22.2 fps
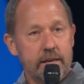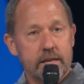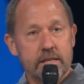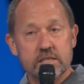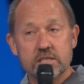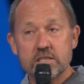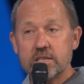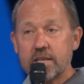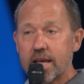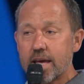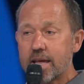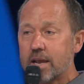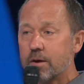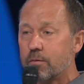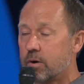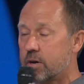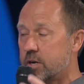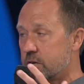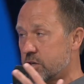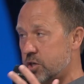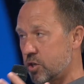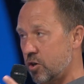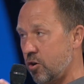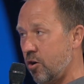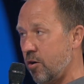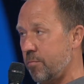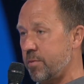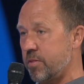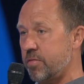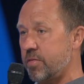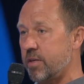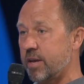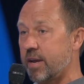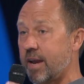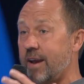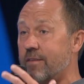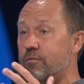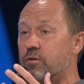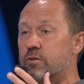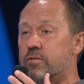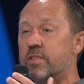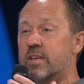Instead, I want to show up and think everyone